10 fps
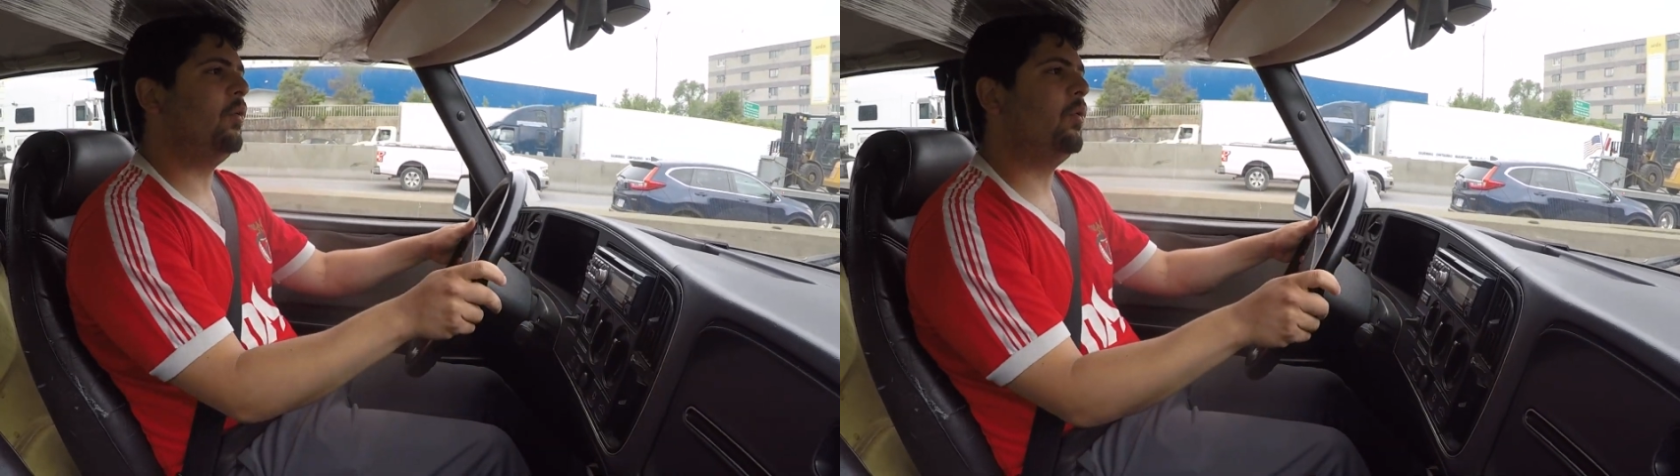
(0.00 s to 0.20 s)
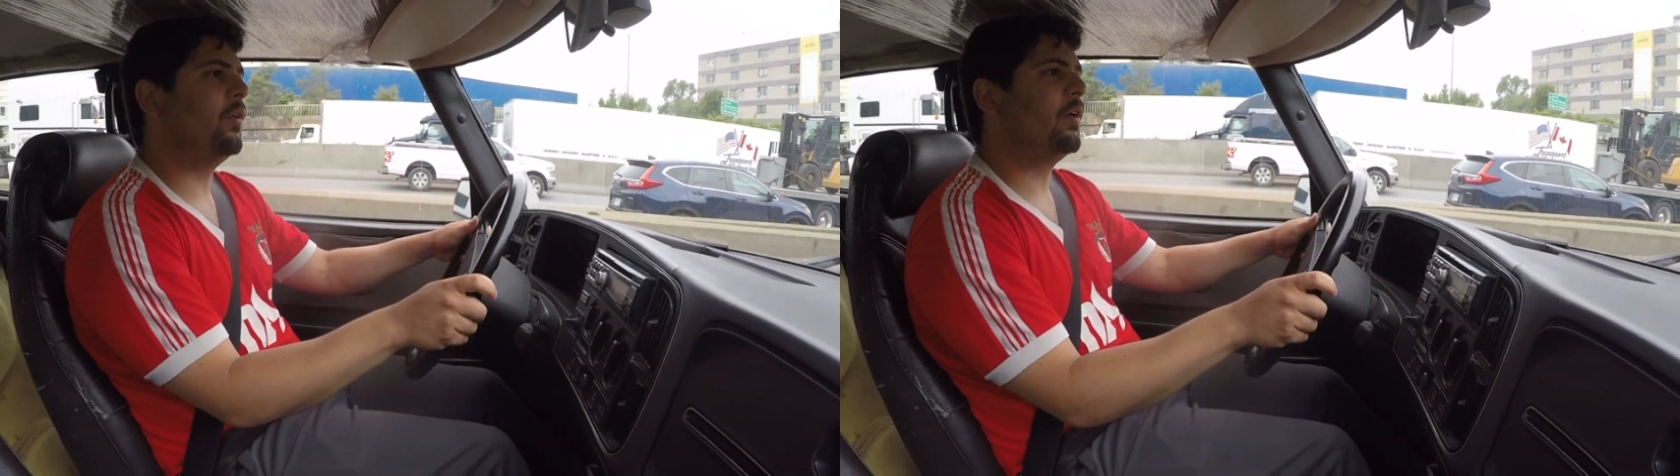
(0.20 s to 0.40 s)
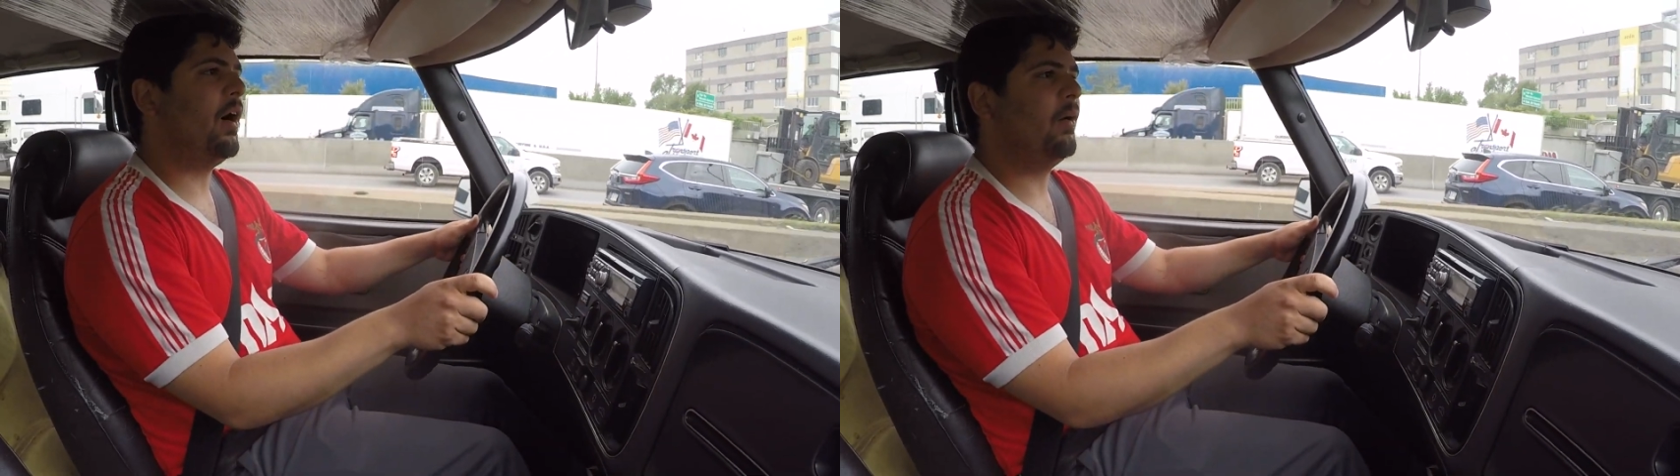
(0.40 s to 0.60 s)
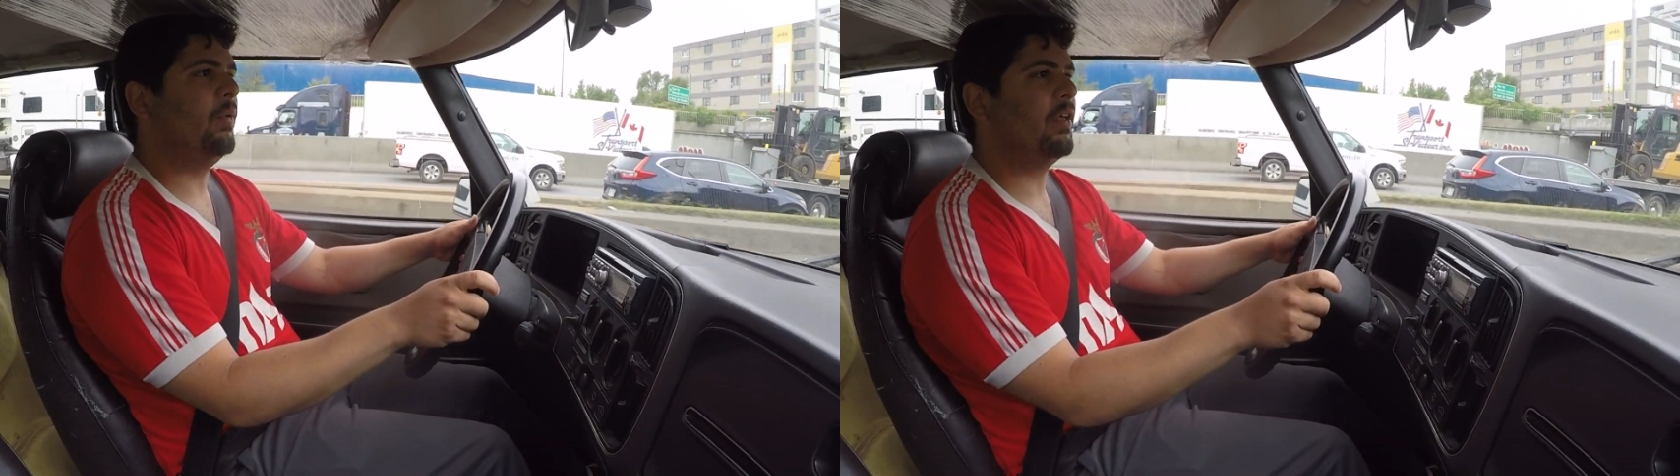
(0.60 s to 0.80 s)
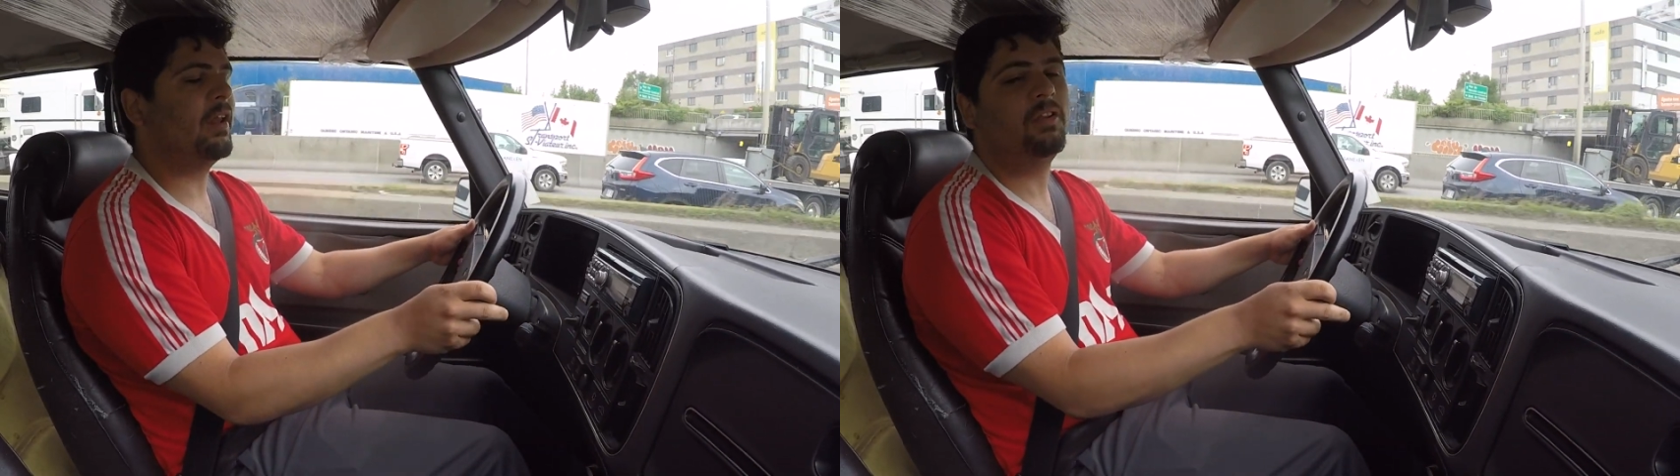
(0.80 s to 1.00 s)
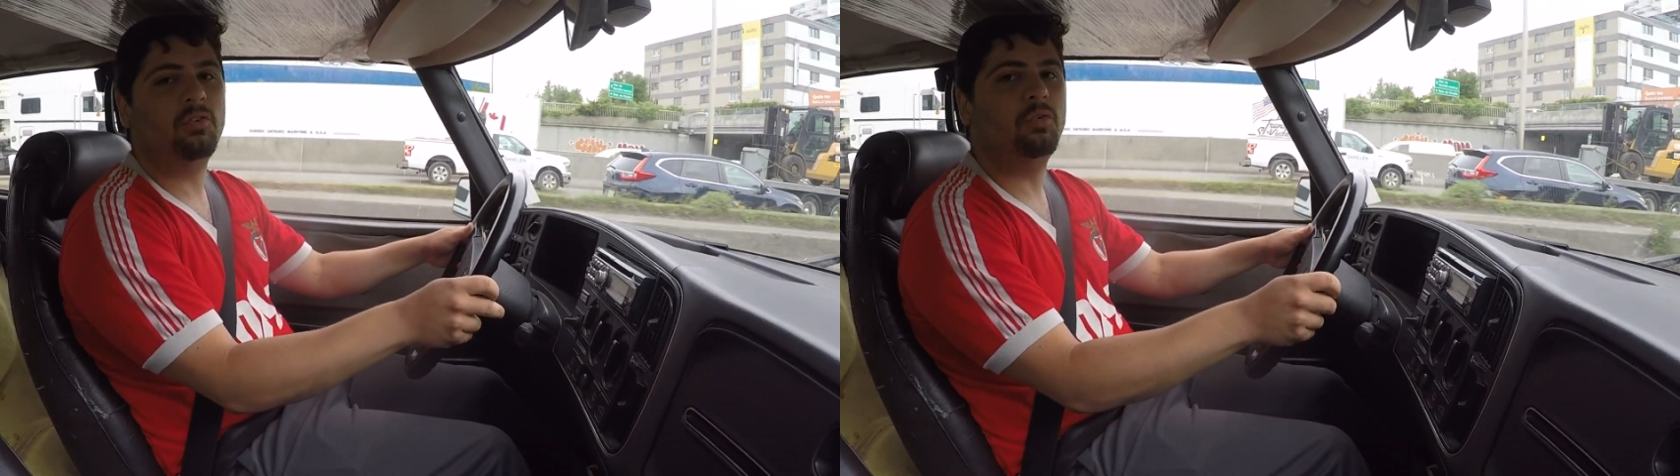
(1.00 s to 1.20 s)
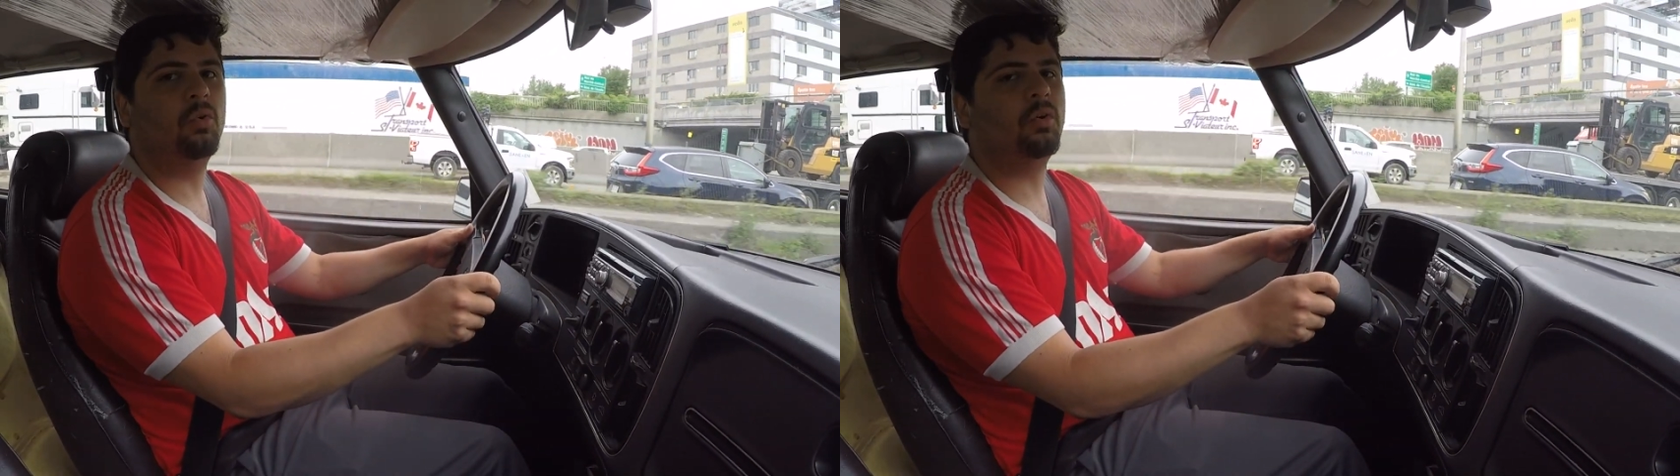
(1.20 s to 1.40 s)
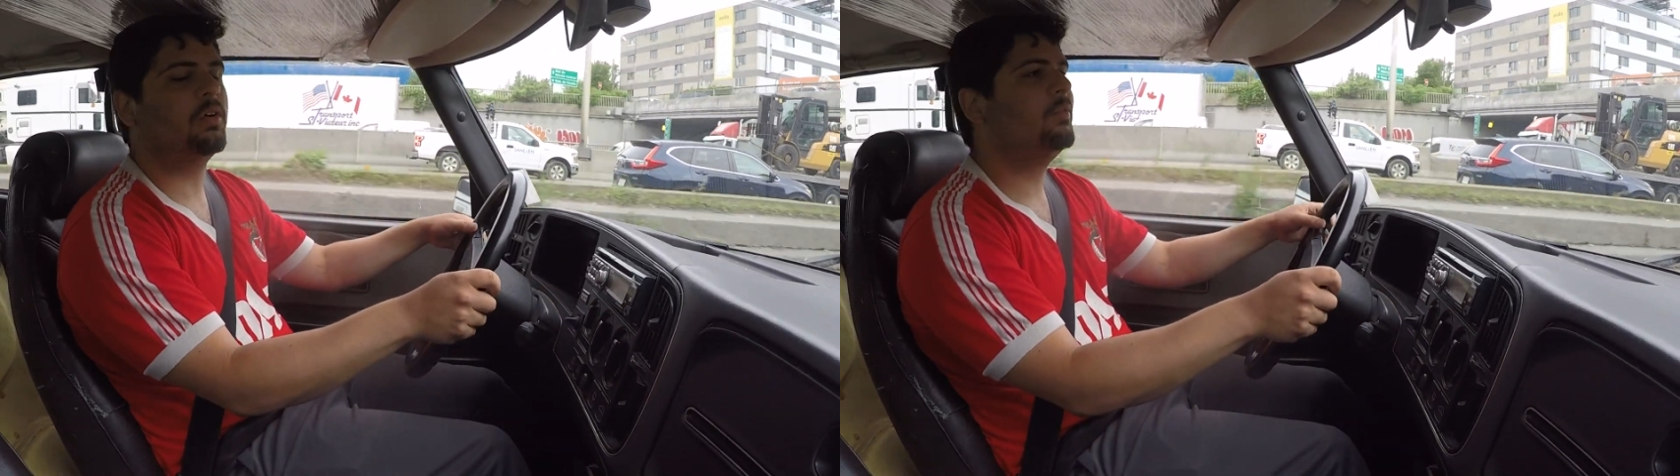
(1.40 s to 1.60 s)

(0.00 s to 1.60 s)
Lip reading: or I will get a new door